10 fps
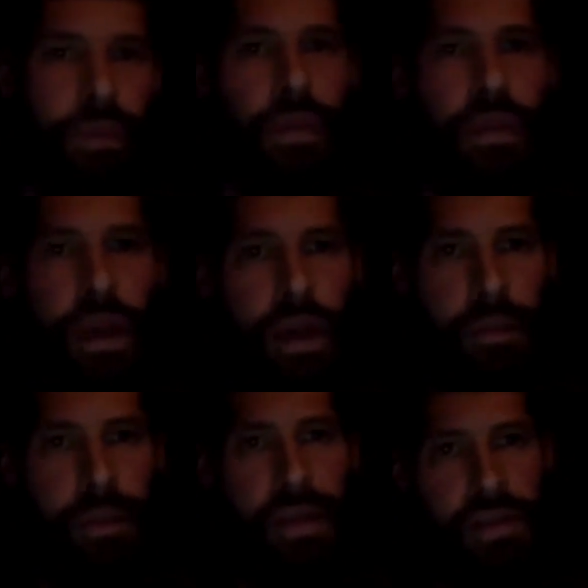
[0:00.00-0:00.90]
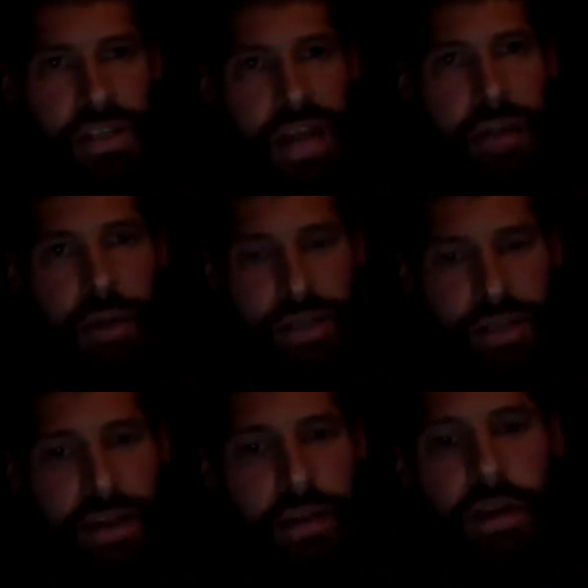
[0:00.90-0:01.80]
uh, Patriots, Jaguars,
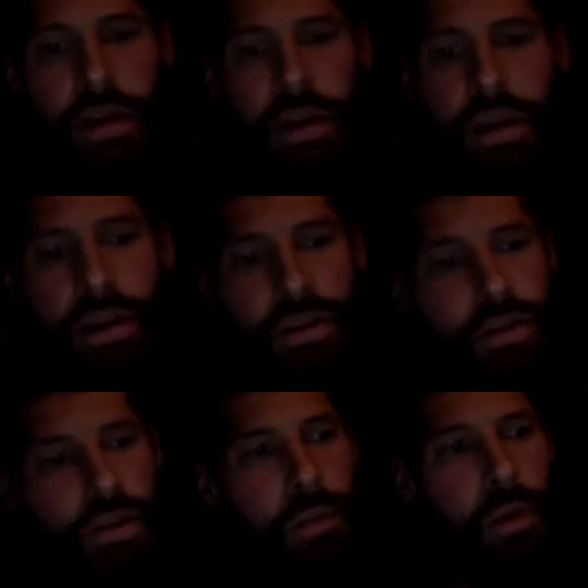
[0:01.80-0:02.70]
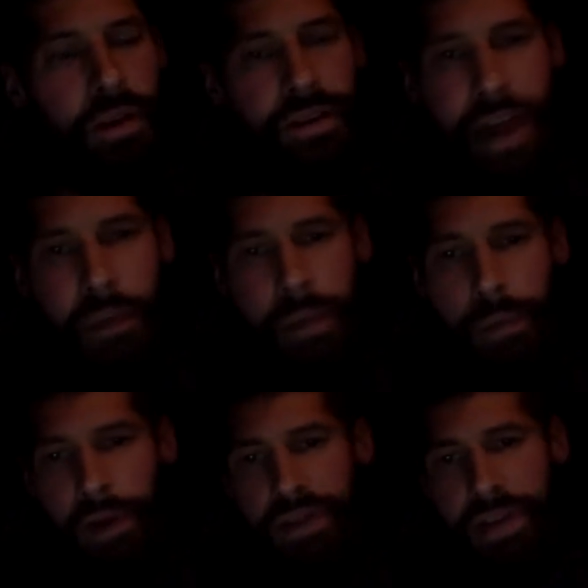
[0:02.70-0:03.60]
etc. So it's all broken down by
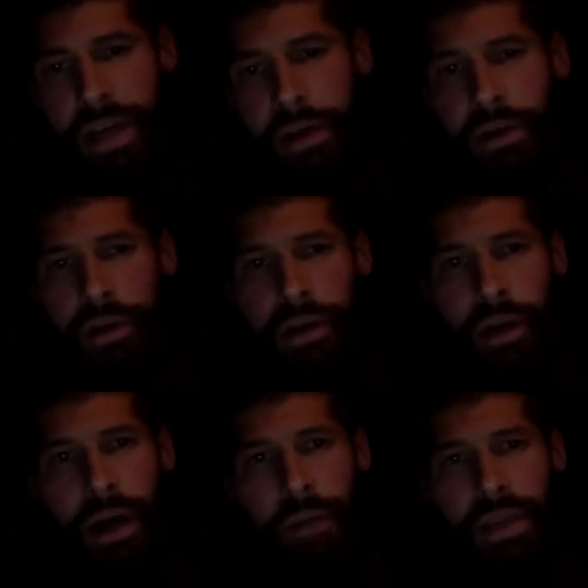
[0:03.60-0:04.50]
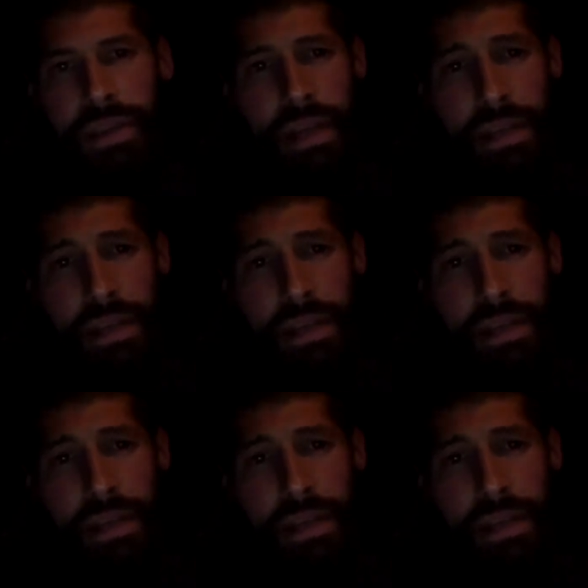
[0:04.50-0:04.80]
personnel. Um, each each